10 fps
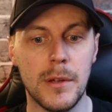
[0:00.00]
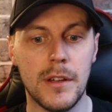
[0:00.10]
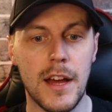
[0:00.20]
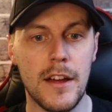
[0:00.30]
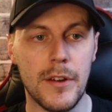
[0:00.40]

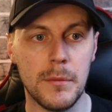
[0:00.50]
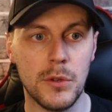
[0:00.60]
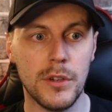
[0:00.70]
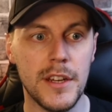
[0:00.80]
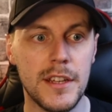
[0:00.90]
if I'm
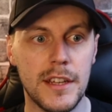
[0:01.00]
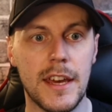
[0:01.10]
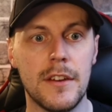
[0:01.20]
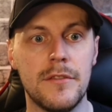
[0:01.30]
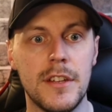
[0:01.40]
going to
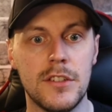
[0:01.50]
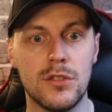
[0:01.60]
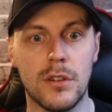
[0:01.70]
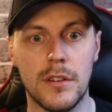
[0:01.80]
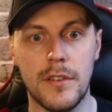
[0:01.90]
give you
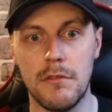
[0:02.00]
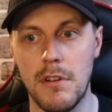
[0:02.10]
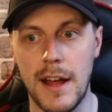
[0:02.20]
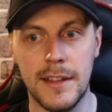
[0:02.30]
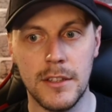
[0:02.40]
sort of a
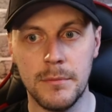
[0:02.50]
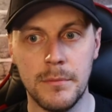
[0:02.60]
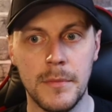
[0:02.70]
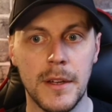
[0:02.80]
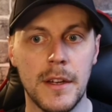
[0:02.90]
random
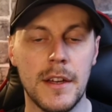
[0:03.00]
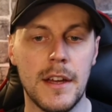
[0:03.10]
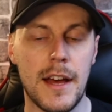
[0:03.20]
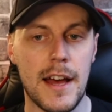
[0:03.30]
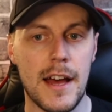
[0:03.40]

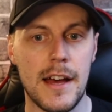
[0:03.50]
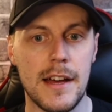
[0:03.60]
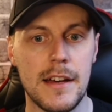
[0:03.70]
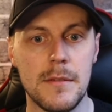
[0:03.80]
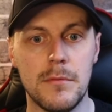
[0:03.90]

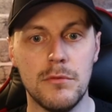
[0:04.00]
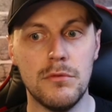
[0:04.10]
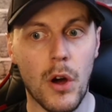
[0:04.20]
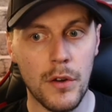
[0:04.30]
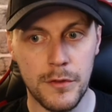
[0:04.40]

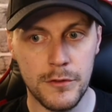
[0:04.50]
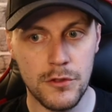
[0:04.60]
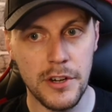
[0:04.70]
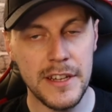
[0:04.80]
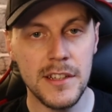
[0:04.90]
rough
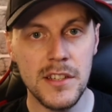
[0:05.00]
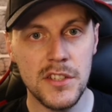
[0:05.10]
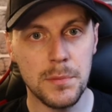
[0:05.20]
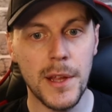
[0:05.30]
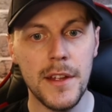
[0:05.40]
training
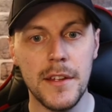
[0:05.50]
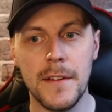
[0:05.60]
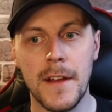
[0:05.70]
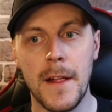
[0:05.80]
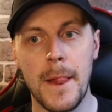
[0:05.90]
split,
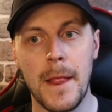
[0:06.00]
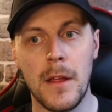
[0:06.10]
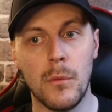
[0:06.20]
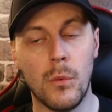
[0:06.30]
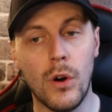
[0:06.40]

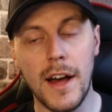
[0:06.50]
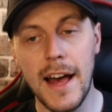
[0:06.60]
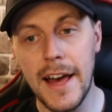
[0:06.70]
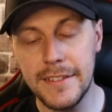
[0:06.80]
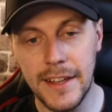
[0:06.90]
what
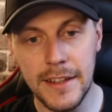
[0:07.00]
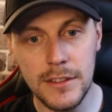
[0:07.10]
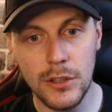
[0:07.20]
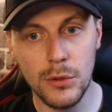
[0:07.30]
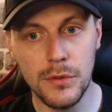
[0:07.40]
I tend to
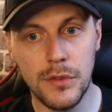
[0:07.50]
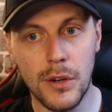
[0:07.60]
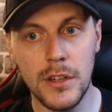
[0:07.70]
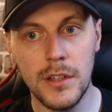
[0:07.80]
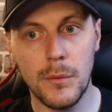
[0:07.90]
go
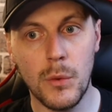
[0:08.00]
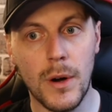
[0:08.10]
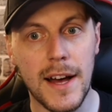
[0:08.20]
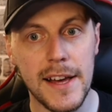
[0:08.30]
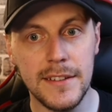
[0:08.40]
for, and what
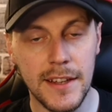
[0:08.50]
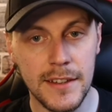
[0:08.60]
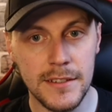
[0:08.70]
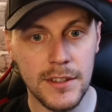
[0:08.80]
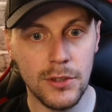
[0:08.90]
I
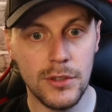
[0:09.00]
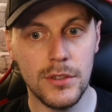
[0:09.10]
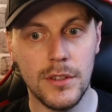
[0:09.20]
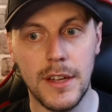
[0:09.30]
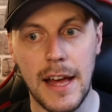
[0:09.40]
tend to
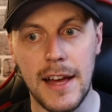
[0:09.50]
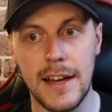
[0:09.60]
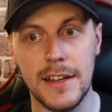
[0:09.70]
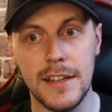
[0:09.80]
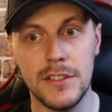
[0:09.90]

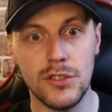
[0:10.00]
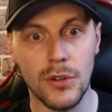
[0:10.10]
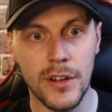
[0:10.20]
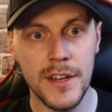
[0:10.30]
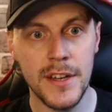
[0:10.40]
enjoy,